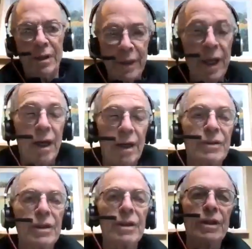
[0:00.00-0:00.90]
yeah,
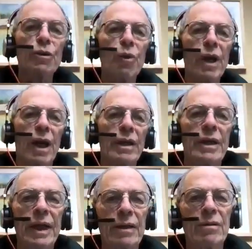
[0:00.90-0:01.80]
it's a way I
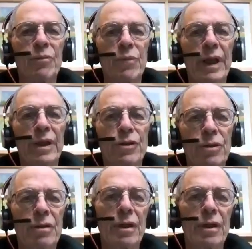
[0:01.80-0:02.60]
connect with nature.